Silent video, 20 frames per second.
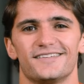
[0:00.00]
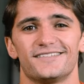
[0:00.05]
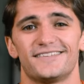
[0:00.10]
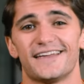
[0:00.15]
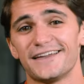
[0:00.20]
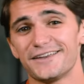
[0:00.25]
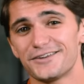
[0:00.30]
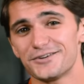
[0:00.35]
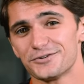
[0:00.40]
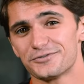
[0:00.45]

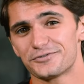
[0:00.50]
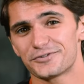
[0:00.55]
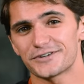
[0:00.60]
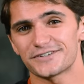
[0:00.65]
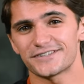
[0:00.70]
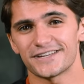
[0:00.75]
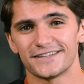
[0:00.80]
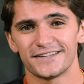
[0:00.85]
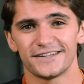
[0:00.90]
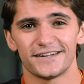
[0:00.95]
Thank you for
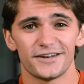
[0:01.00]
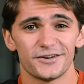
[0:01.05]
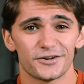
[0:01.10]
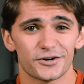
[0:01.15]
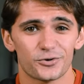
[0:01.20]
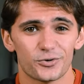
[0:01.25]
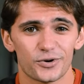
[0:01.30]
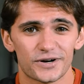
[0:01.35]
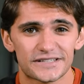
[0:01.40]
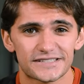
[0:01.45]
sending in
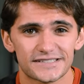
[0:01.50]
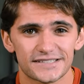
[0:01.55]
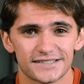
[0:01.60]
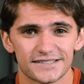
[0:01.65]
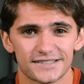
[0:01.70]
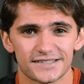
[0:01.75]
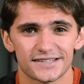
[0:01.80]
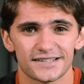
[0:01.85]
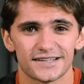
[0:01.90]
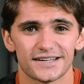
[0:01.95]
your
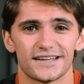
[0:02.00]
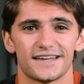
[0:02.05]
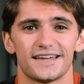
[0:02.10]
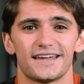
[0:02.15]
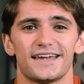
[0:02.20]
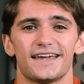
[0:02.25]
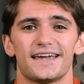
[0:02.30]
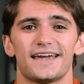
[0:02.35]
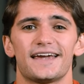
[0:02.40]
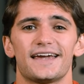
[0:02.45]
questions,
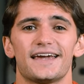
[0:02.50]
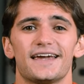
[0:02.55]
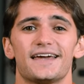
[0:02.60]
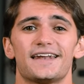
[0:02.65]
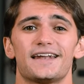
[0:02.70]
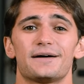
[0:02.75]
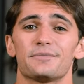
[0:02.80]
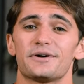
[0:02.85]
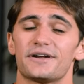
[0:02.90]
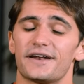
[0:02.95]

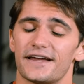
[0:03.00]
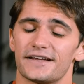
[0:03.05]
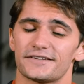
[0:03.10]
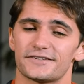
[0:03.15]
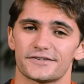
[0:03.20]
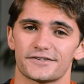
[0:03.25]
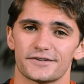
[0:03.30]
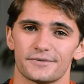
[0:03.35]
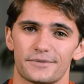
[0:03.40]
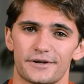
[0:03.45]
and I'm gonna
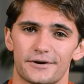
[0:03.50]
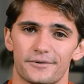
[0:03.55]
answer some